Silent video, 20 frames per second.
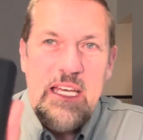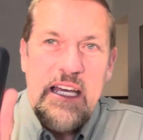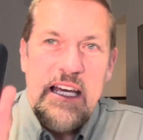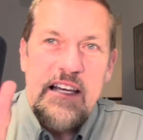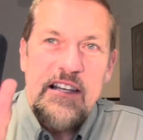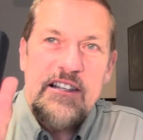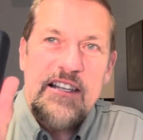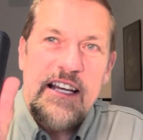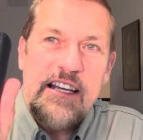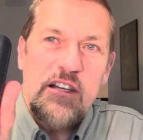
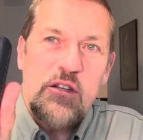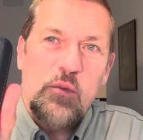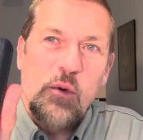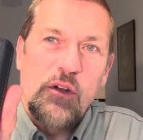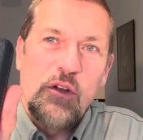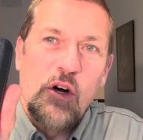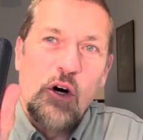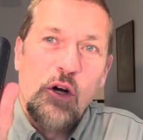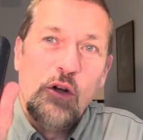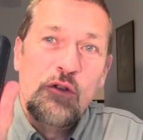It said it's
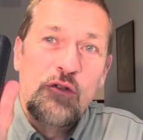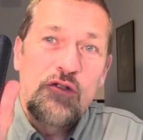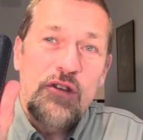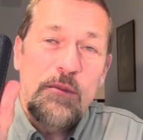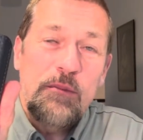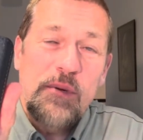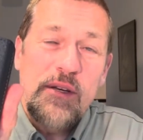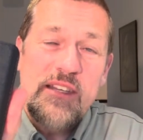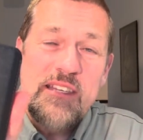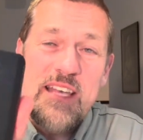
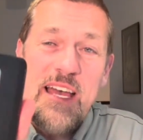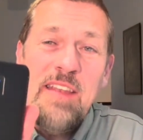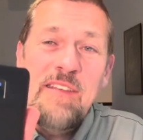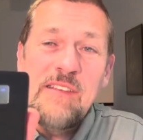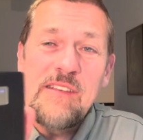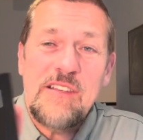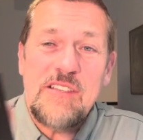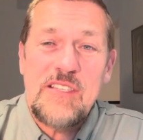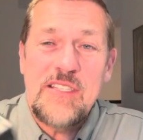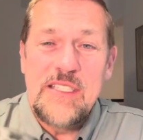
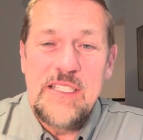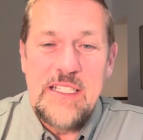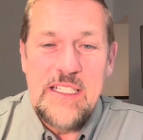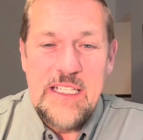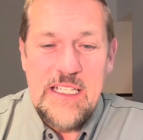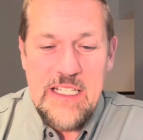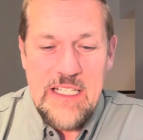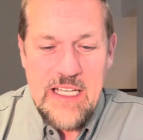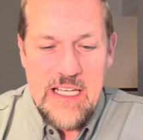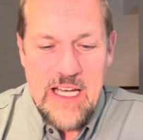100%
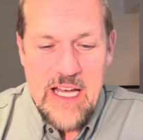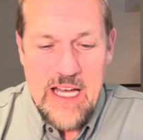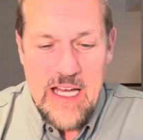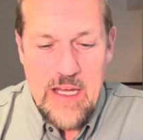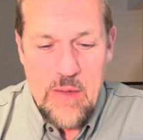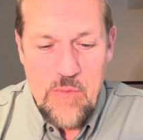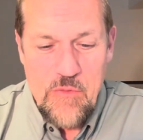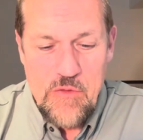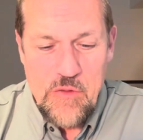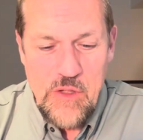
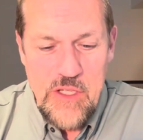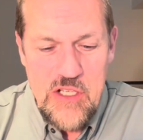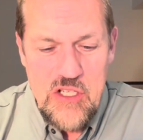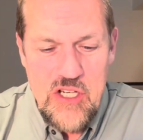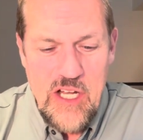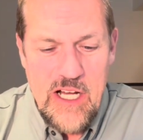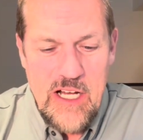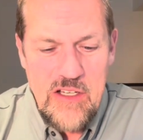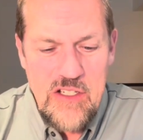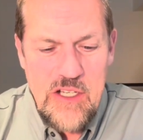fully
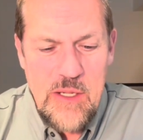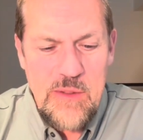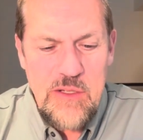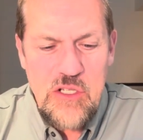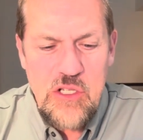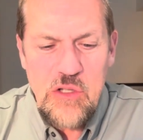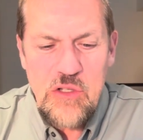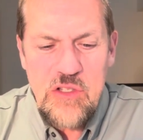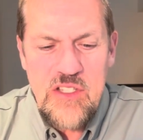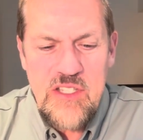charged. Now
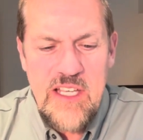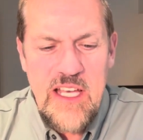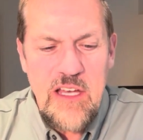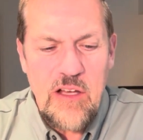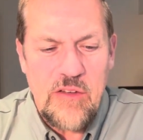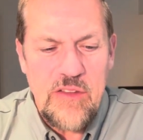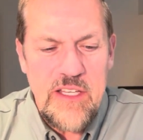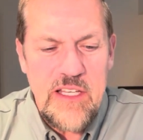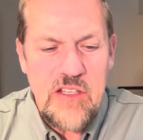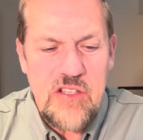it does say
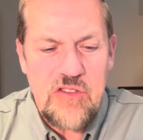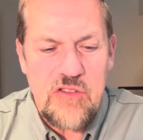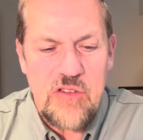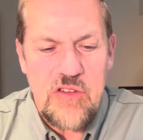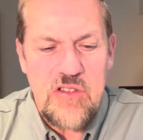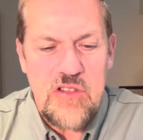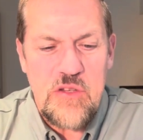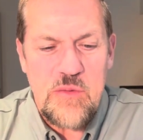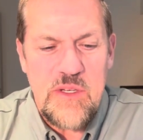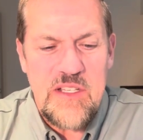on the
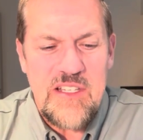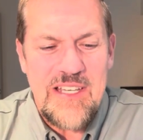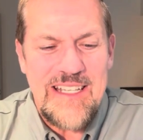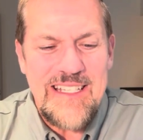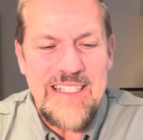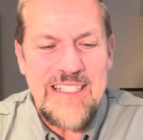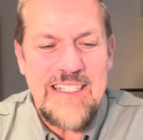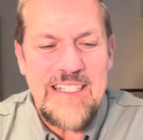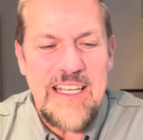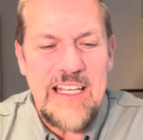instructions, which I
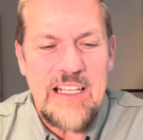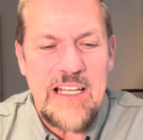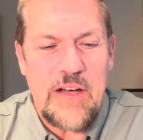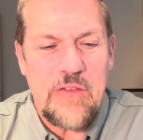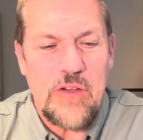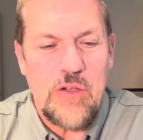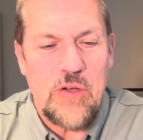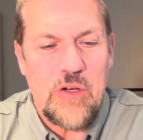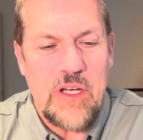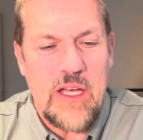did have
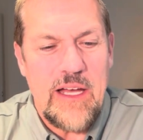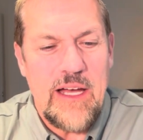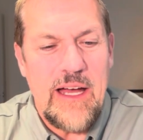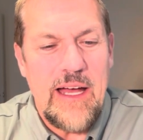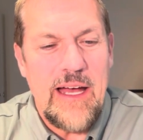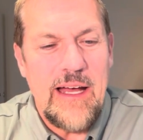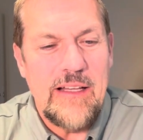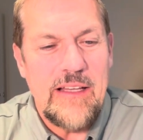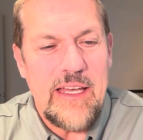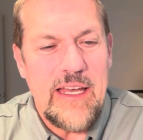a look at
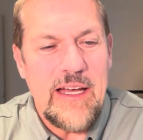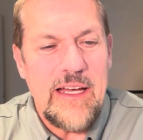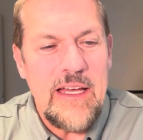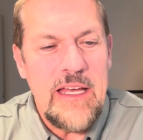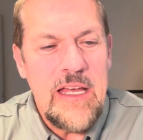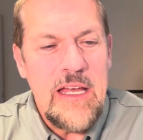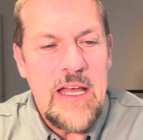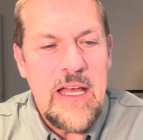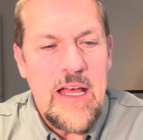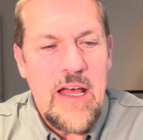
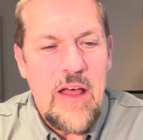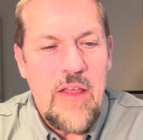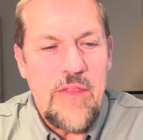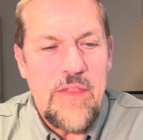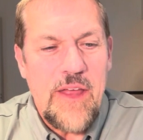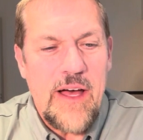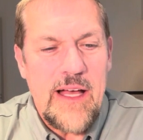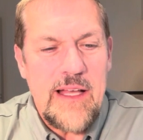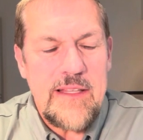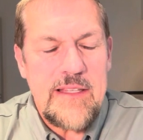earlier,
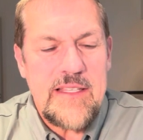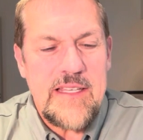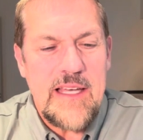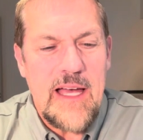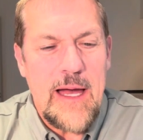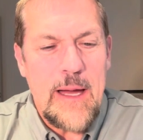that